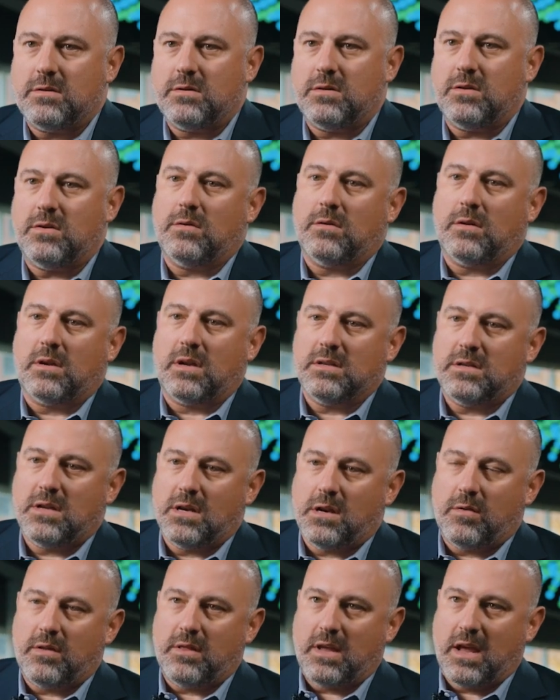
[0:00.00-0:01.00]
to
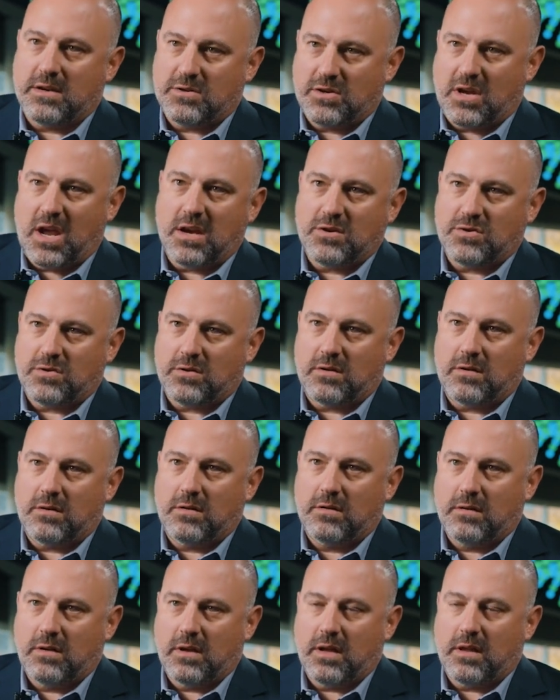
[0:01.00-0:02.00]
continuing the education
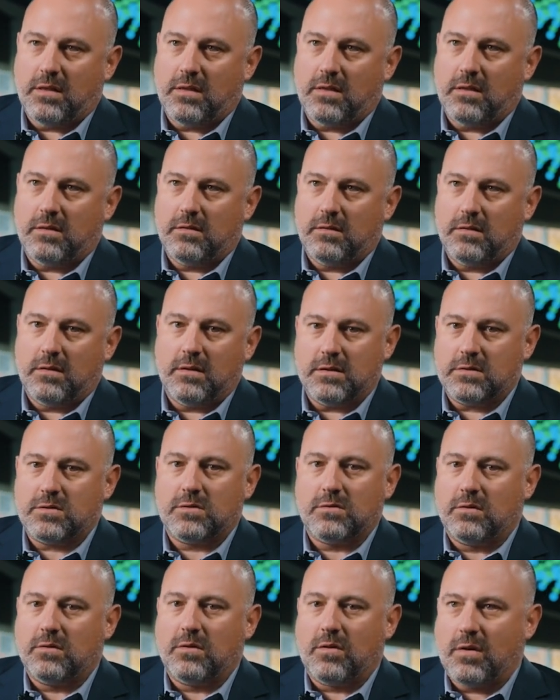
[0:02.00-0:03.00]
in this
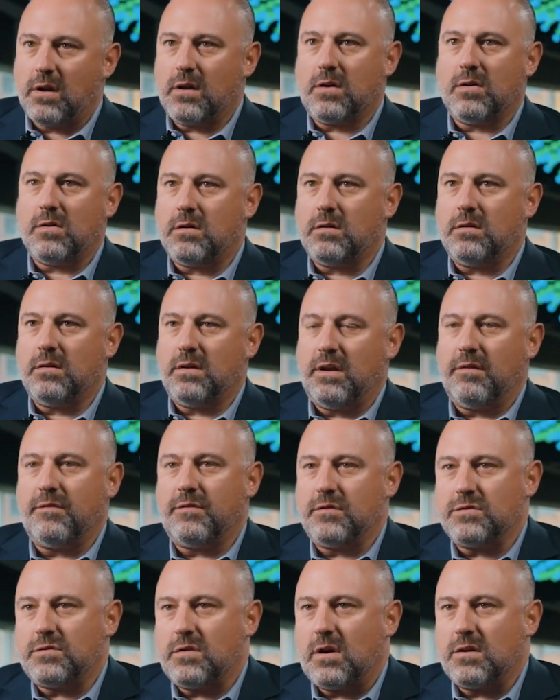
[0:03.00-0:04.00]
critical
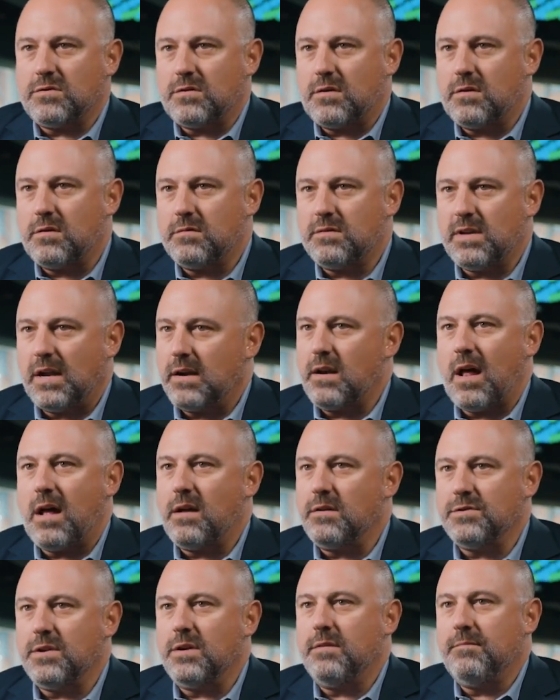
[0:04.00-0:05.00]
infrastructure
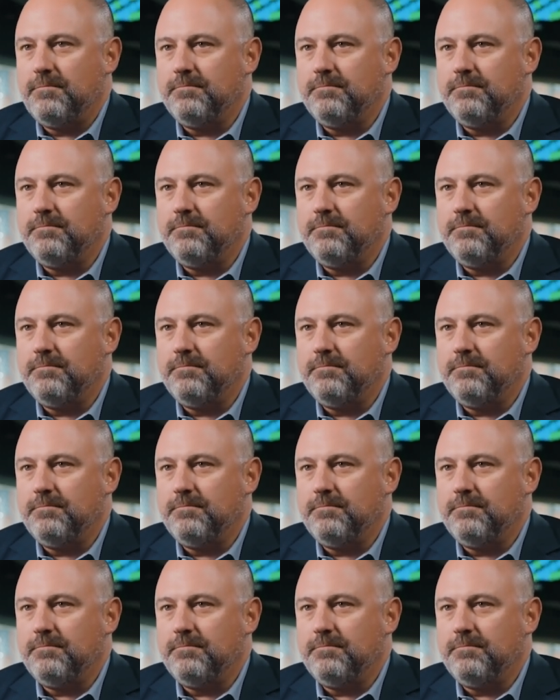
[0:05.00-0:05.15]
technology.